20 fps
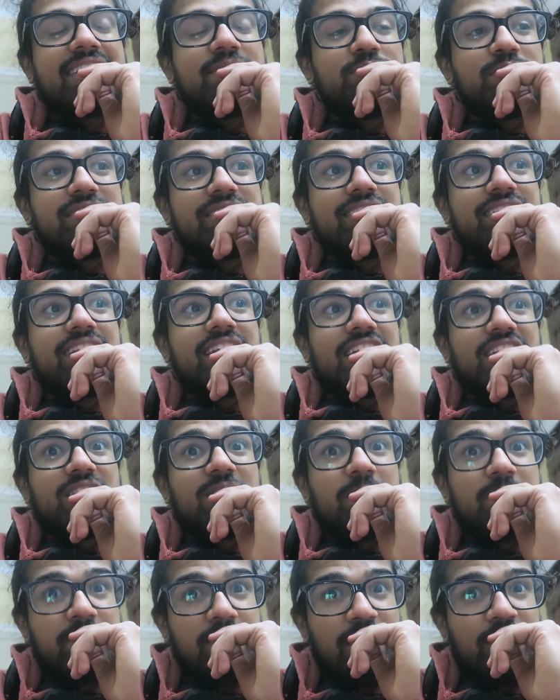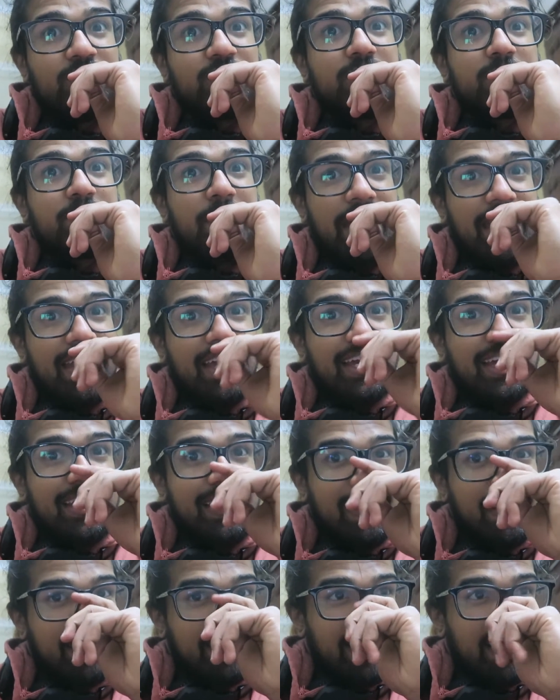was in like the most
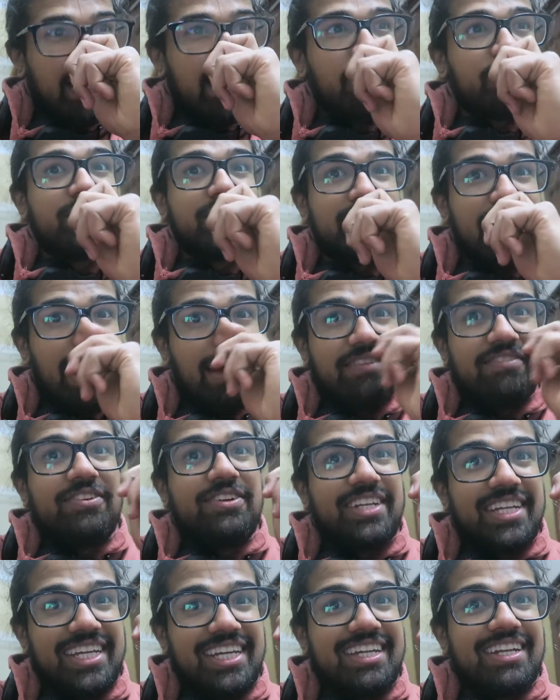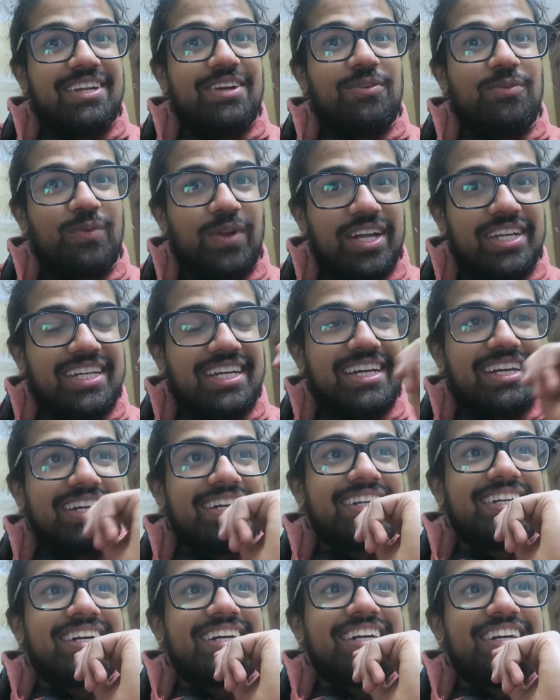pain that I was ever in running